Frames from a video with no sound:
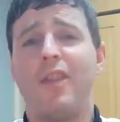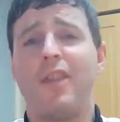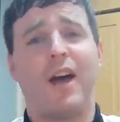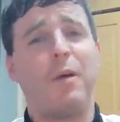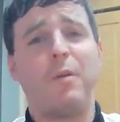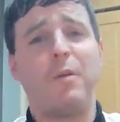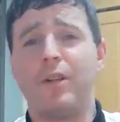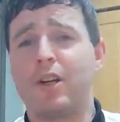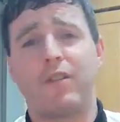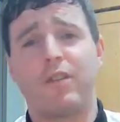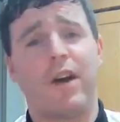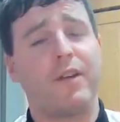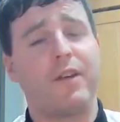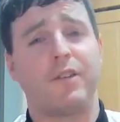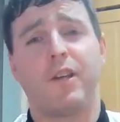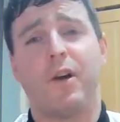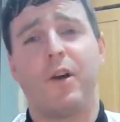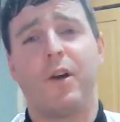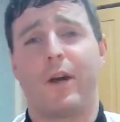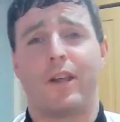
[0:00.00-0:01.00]
That was a great
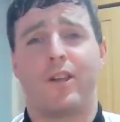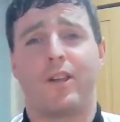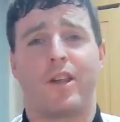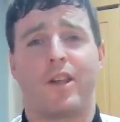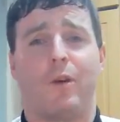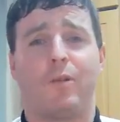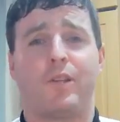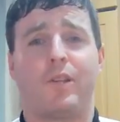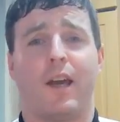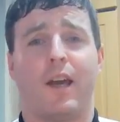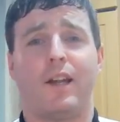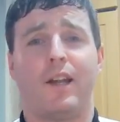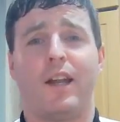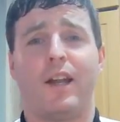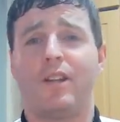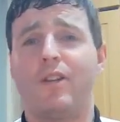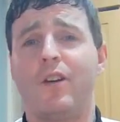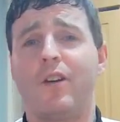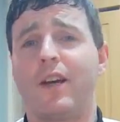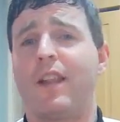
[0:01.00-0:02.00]
result against Chelsea.
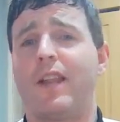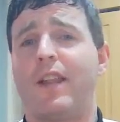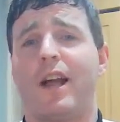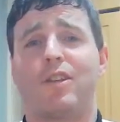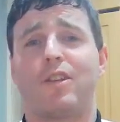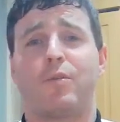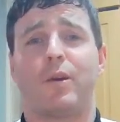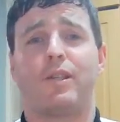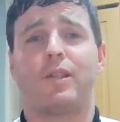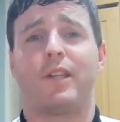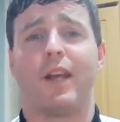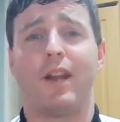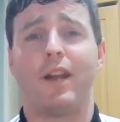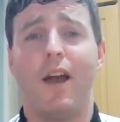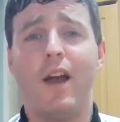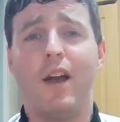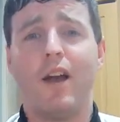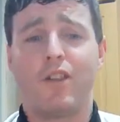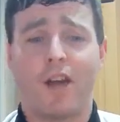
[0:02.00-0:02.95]
Let's not get that twisted.